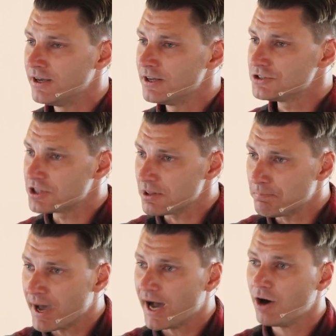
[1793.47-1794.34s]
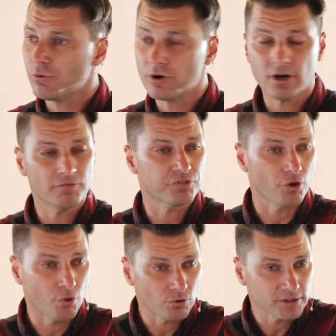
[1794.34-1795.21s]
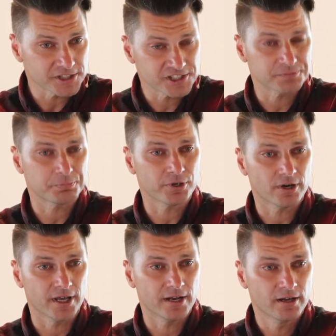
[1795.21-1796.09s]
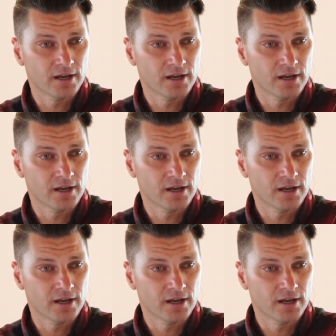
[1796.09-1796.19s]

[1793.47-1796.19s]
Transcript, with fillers: to the power of the Holy Spirit